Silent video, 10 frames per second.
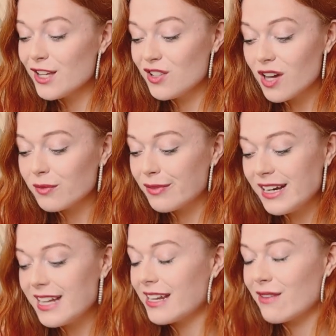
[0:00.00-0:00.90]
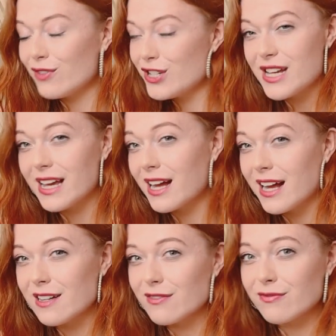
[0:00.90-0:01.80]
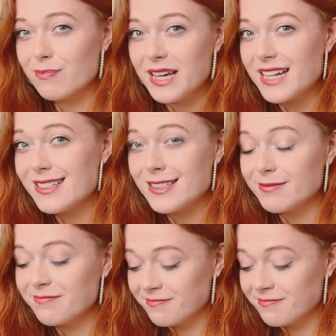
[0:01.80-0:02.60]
not really an everyday kind of piece.